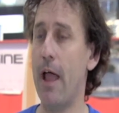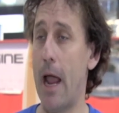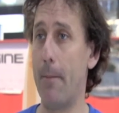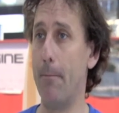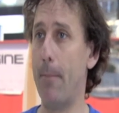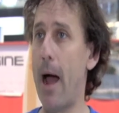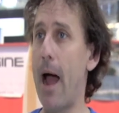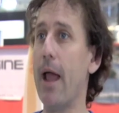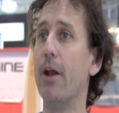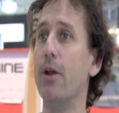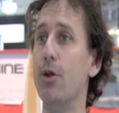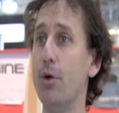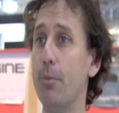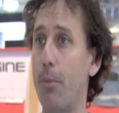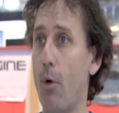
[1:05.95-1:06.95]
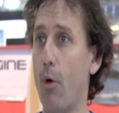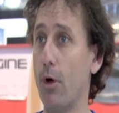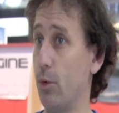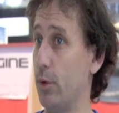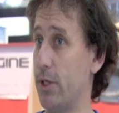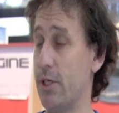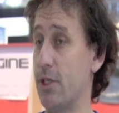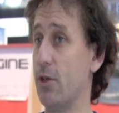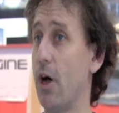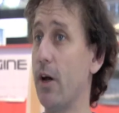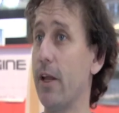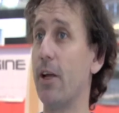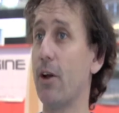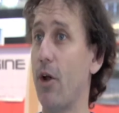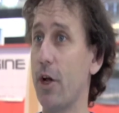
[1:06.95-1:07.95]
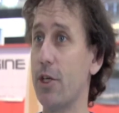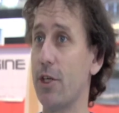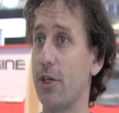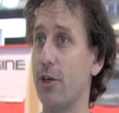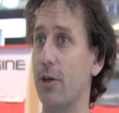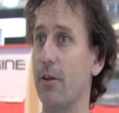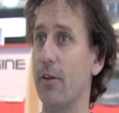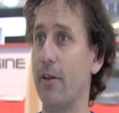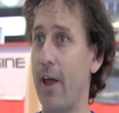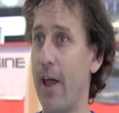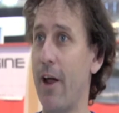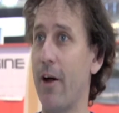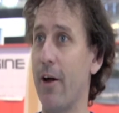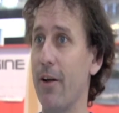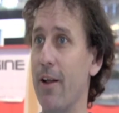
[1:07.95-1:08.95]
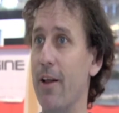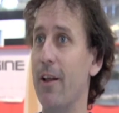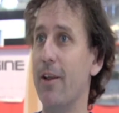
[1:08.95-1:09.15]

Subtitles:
and buy a new board which is not ecological there,